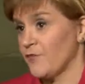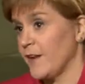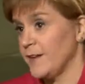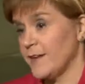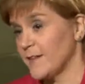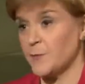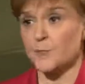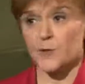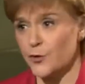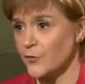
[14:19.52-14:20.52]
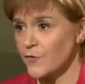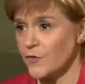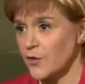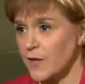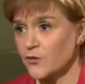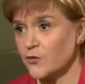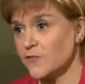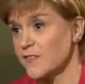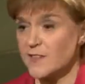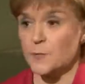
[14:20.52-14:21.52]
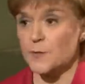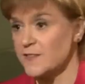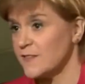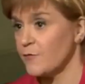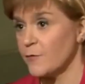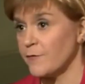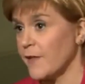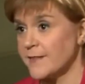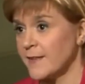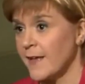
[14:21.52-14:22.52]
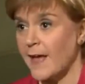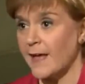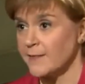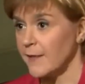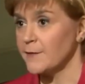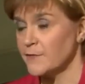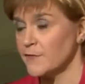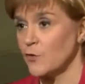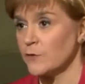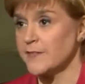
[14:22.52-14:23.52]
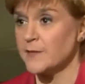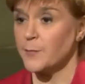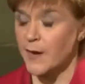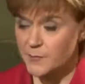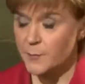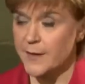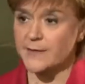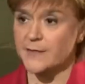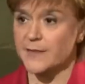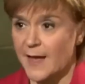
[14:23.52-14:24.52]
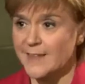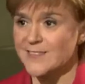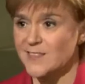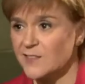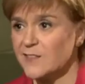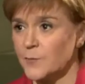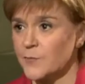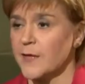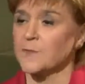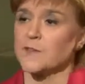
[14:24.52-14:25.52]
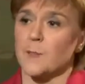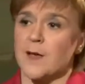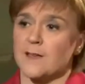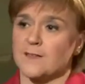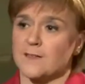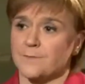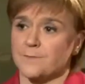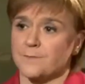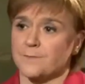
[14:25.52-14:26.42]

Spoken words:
have got a right, as people across the UK do, to see the BBC reflect life in Scotland here, perhaps better than it has done sometimes in the past.